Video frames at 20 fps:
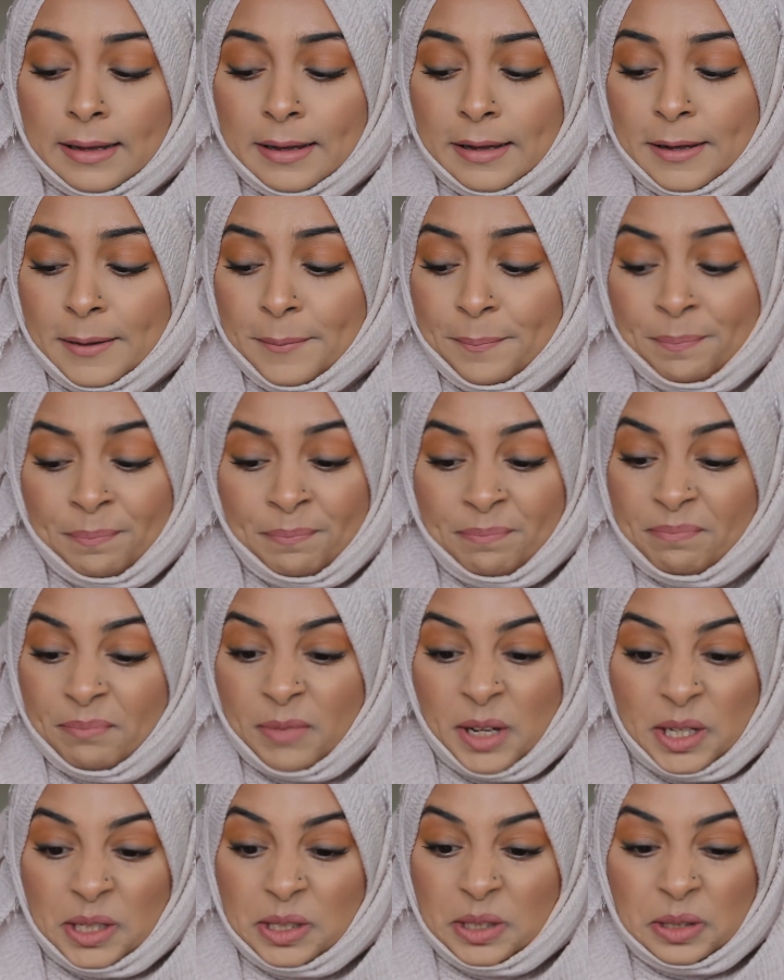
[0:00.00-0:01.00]

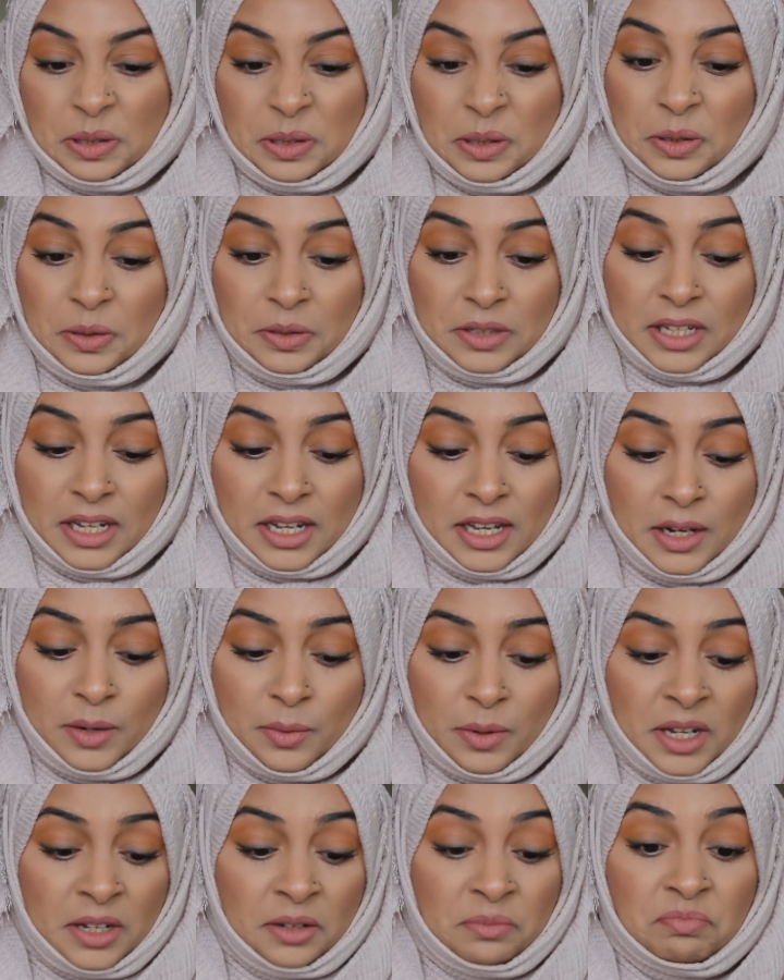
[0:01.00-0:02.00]
but I just use it
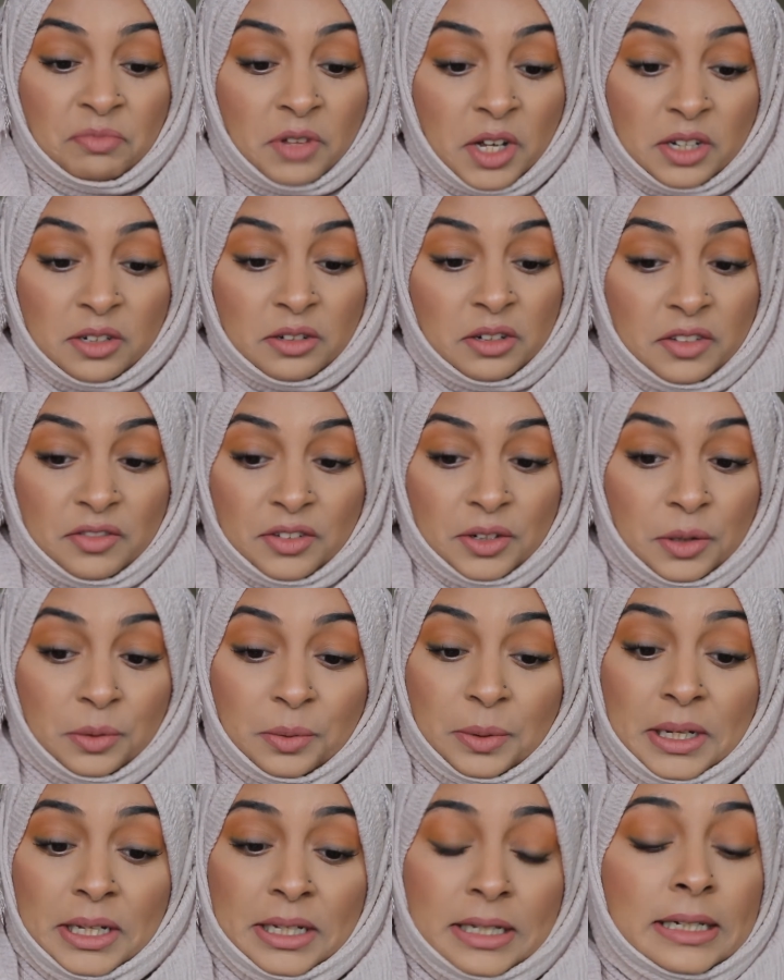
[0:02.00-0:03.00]
anyway. I don't even know
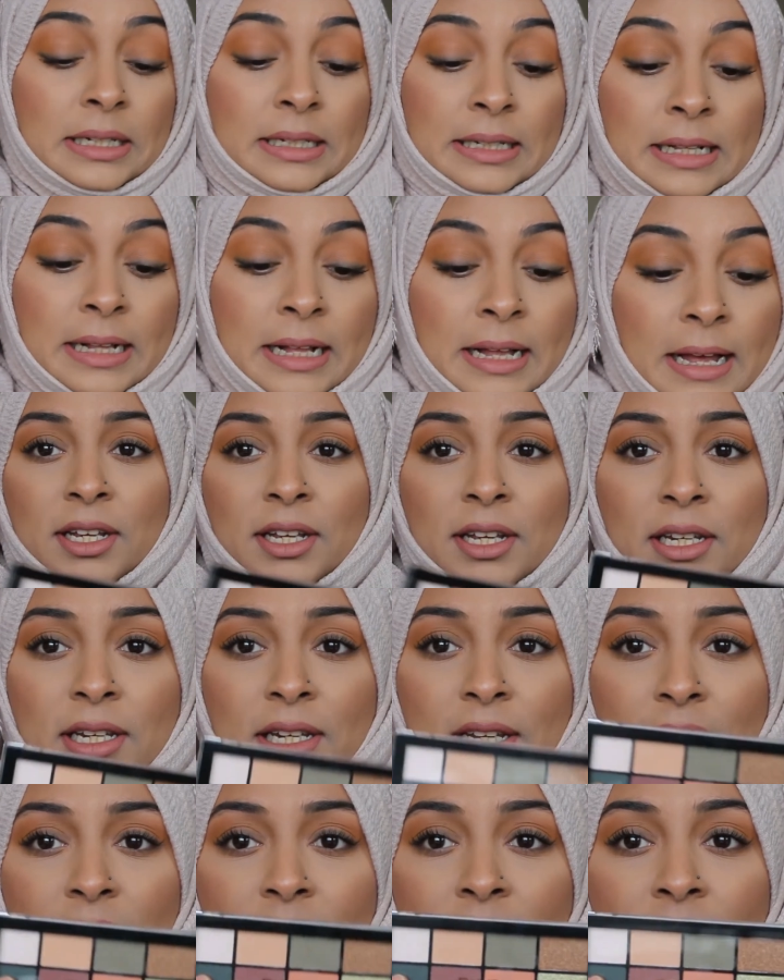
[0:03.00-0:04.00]
why.
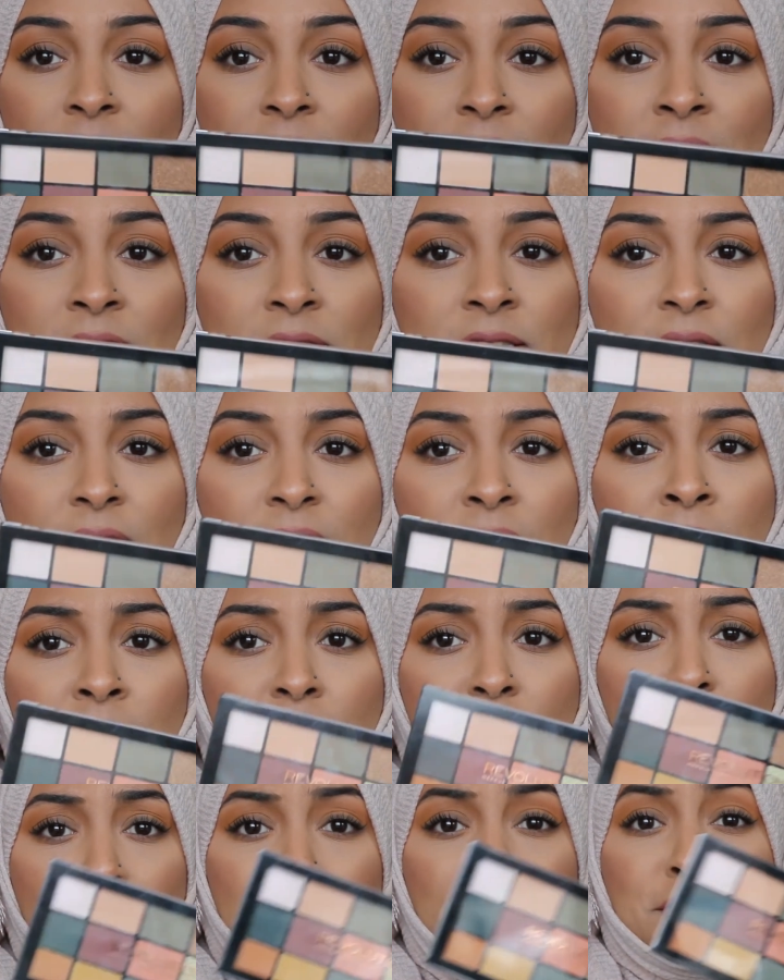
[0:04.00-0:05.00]
Finally, this I
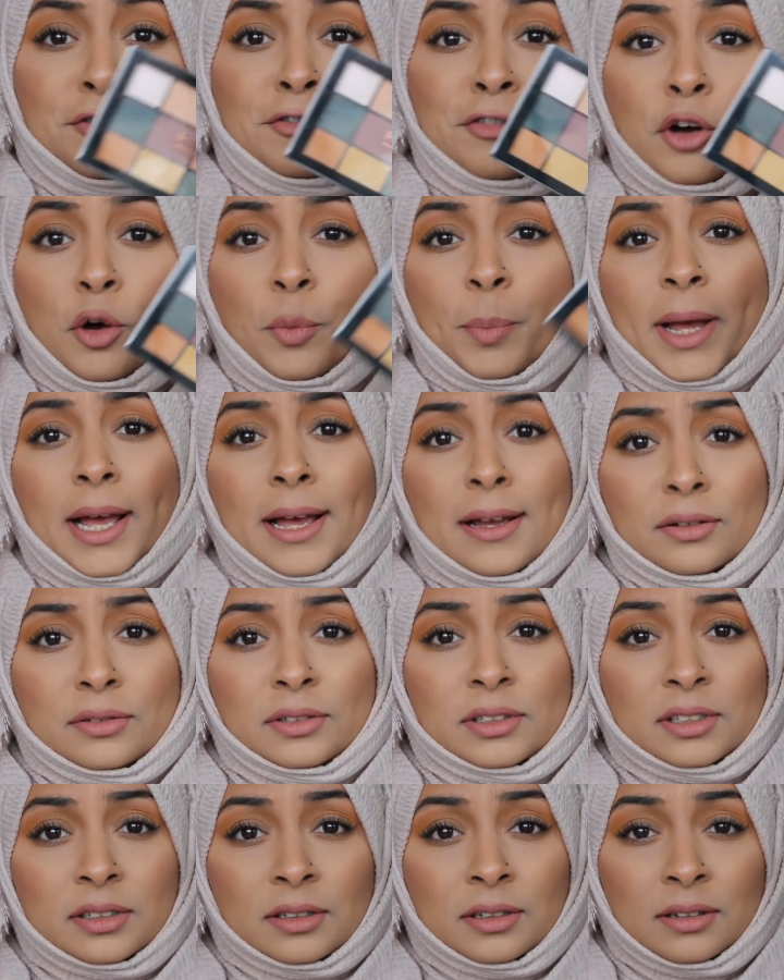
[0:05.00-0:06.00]
love.
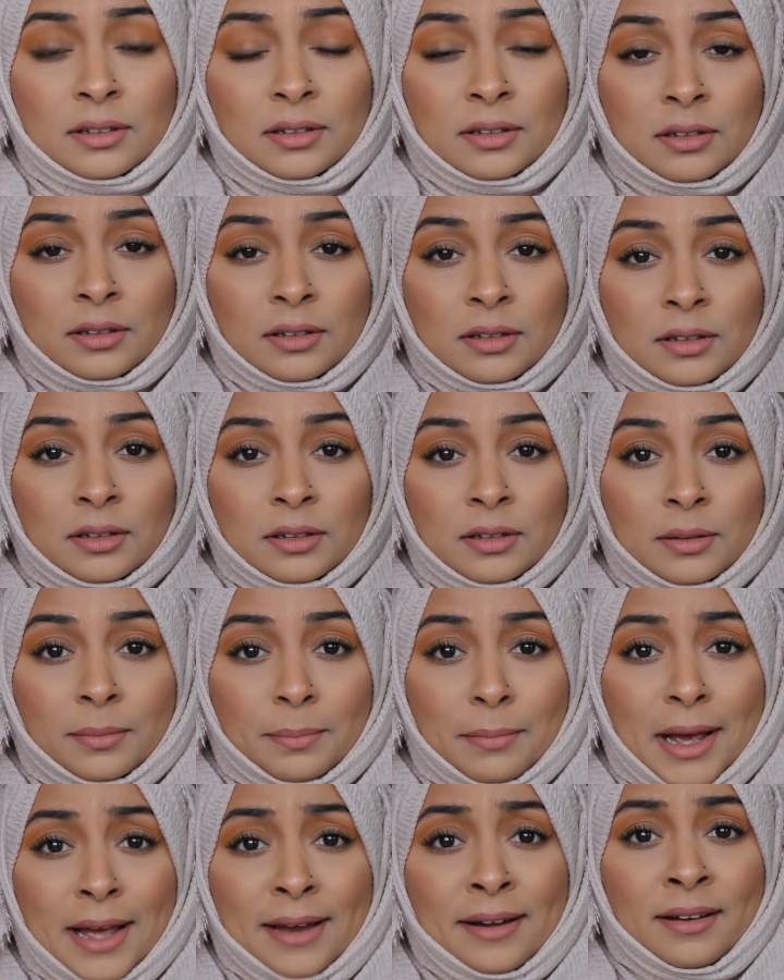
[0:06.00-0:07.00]
£4,
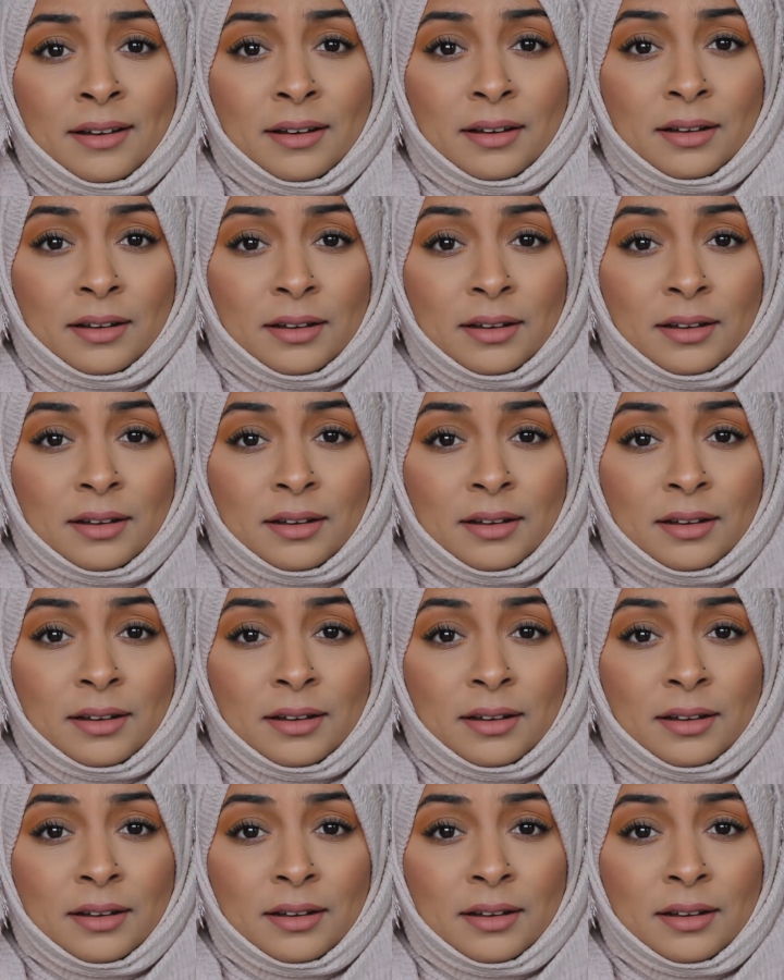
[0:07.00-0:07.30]
man.